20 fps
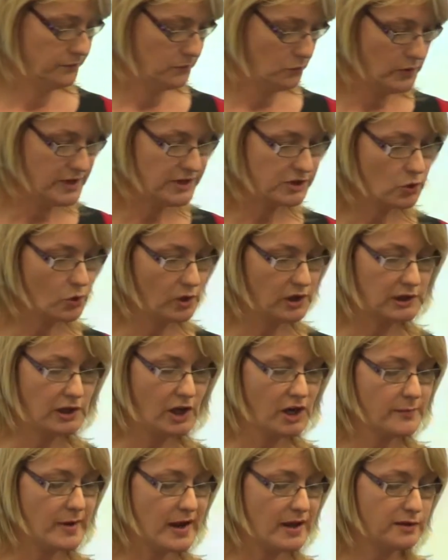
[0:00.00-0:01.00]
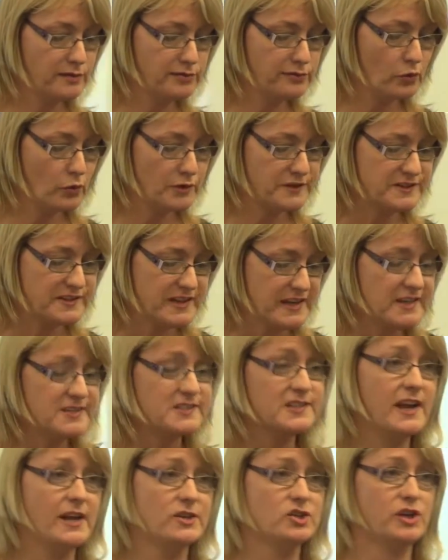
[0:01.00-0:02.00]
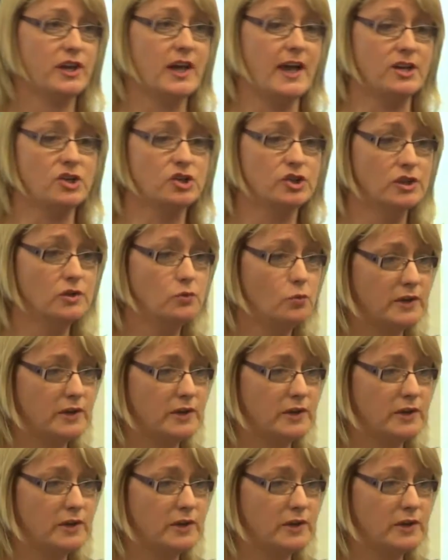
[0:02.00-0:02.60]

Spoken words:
We talk a lot about the 4 C's in education.